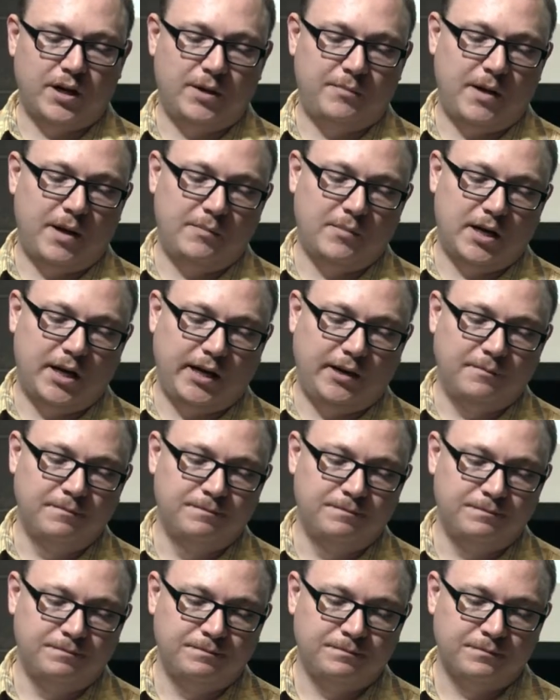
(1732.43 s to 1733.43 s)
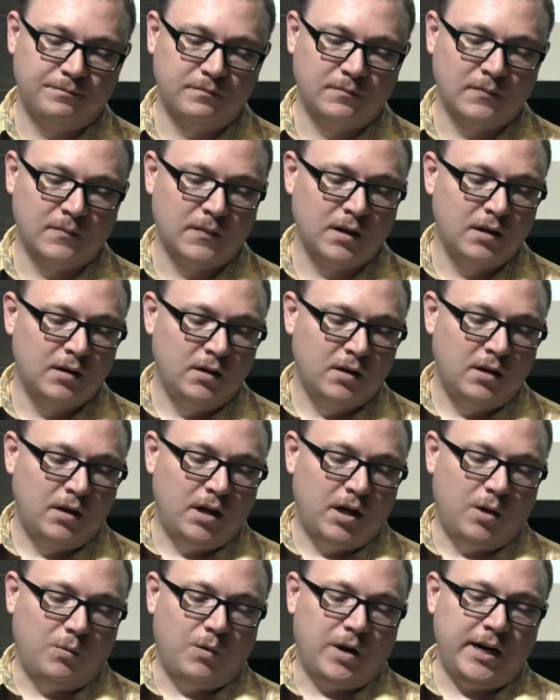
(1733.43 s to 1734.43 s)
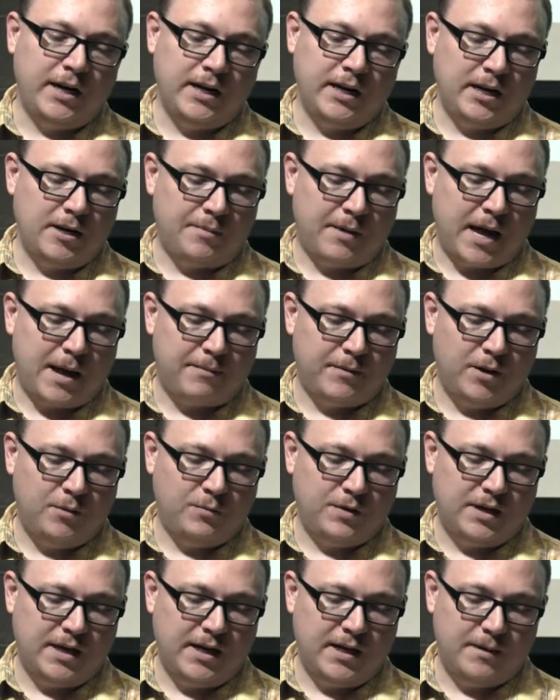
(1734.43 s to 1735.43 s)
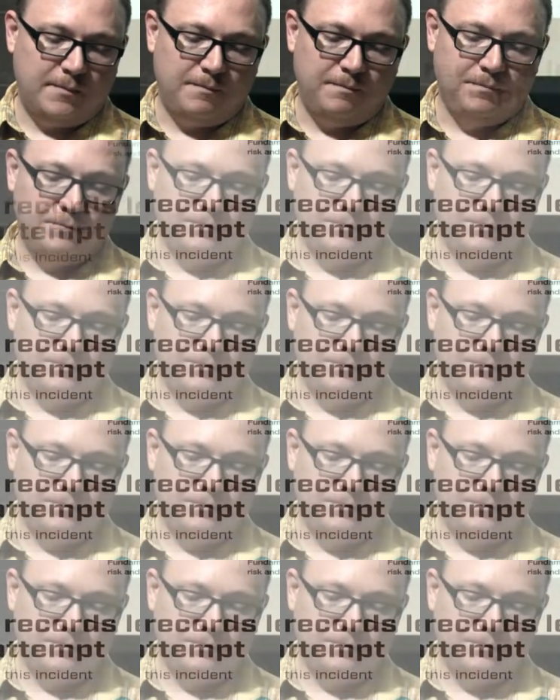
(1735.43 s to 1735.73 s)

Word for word: to make money. And what ended up happening with them